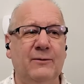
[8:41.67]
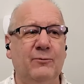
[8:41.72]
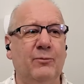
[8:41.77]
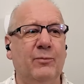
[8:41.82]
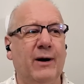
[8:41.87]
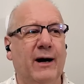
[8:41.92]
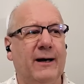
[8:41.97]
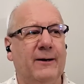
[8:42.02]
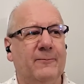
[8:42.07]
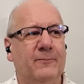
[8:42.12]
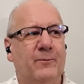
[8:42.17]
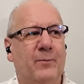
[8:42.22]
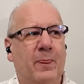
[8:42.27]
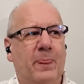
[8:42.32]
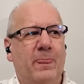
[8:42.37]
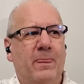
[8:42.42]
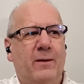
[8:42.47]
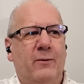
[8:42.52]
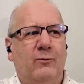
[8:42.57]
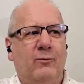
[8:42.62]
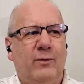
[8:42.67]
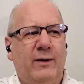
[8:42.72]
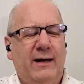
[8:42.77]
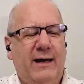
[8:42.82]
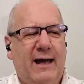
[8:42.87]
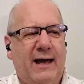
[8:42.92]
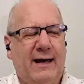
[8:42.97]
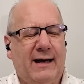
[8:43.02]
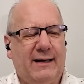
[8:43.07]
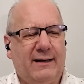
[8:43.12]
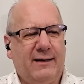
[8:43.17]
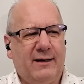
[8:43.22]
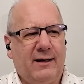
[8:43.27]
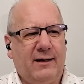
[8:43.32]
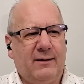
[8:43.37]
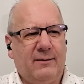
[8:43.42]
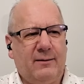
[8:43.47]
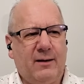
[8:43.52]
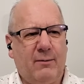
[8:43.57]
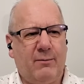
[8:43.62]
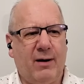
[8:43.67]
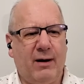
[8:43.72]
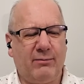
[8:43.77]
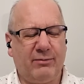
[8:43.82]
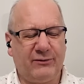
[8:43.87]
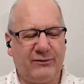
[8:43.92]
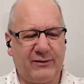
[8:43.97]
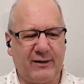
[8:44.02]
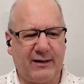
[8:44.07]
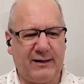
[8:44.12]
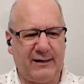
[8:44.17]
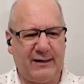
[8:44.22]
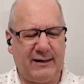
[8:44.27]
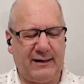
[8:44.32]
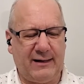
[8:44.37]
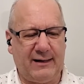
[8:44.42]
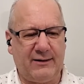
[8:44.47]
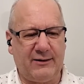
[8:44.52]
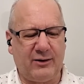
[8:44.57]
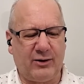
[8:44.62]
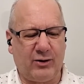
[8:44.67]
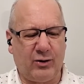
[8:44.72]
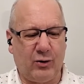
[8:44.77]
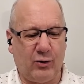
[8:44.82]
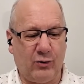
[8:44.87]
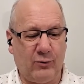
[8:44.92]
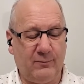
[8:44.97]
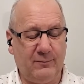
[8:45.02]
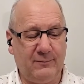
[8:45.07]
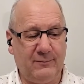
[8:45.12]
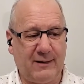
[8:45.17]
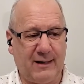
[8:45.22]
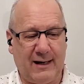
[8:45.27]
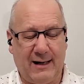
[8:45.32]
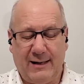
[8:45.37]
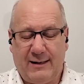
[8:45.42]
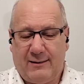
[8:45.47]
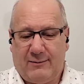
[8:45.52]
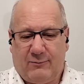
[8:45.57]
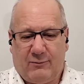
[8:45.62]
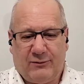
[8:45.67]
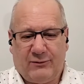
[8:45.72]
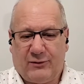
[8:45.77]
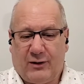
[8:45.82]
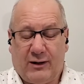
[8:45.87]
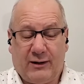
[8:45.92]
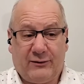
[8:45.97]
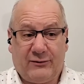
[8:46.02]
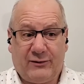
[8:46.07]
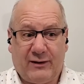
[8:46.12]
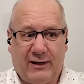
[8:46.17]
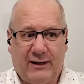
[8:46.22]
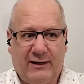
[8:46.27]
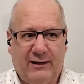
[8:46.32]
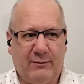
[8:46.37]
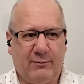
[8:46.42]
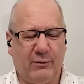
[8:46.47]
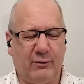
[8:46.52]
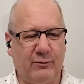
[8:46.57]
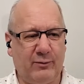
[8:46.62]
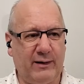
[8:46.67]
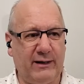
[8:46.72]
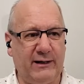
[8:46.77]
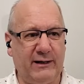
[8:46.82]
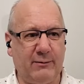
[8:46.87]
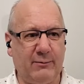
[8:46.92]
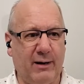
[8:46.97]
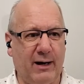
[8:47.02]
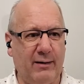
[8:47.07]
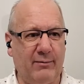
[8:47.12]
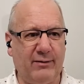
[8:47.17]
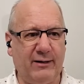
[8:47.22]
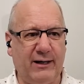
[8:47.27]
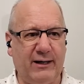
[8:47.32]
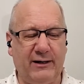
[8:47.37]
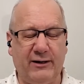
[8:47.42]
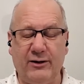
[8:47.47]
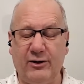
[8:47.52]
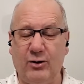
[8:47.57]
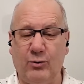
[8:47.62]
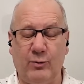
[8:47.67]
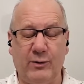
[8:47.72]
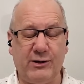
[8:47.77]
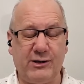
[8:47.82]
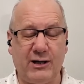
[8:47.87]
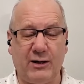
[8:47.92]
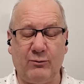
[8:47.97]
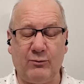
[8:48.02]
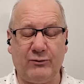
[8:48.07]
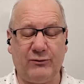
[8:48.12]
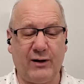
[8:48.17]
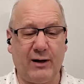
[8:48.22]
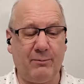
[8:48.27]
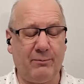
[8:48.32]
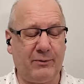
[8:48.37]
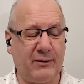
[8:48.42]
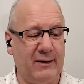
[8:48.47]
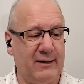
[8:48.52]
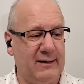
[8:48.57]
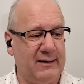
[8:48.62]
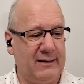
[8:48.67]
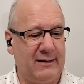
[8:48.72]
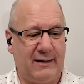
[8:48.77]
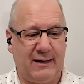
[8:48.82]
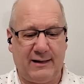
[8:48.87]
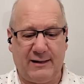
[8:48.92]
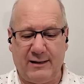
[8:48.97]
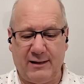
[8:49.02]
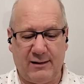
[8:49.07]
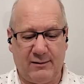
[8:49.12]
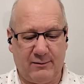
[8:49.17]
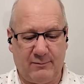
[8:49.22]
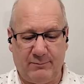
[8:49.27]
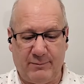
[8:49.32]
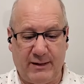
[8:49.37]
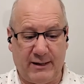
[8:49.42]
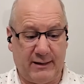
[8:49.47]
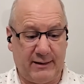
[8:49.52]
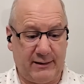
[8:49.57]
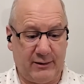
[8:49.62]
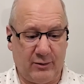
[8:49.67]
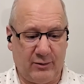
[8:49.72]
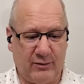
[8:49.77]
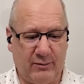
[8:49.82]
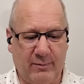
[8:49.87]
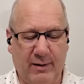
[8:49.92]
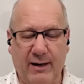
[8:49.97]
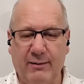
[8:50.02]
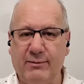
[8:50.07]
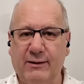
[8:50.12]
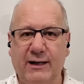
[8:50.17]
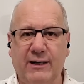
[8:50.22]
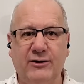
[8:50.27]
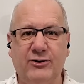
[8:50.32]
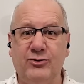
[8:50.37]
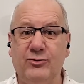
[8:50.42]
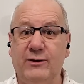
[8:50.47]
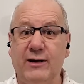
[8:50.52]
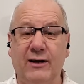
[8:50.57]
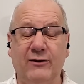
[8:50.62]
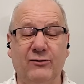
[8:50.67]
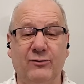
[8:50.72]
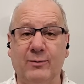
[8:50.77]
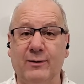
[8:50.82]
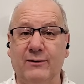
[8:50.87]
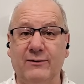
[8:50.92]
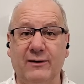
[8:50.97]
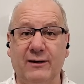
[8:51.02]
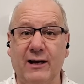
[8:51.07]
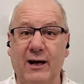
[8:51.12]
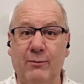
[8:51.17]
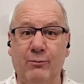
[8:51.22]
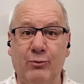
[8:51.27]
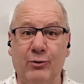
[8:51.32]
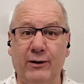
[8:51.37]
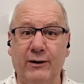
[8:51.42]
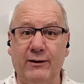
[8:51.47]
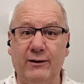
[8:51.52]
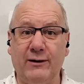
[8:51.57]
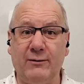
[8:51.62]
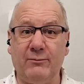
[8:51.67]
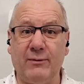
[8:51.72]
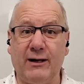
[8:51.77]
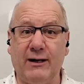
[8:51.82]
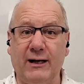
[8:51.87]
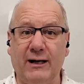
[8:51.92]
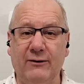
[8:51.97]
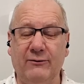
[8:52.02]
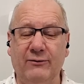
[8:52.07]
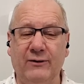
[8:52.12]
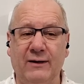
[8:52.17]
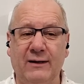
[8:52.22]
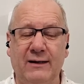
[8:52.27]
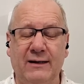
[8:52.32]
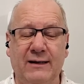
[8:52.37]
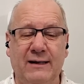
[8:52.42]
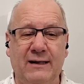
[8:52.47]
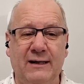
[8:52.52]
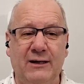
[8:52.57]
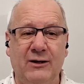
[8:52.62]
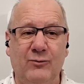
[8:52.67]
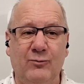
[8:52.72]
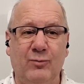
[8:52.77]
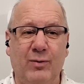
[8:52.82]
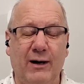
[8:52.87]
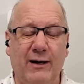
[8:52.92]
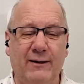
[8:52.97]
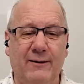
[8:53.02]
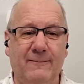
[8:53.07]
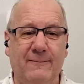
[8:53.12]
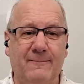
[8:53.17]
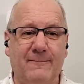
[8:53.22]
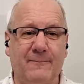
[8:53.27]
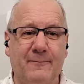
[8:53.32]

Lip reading: But we had a Bible study in their home. I was all excited about reading the Bible. I didn't know which end was up. I didn't barely know the Bible had two testaments at that point in my life. But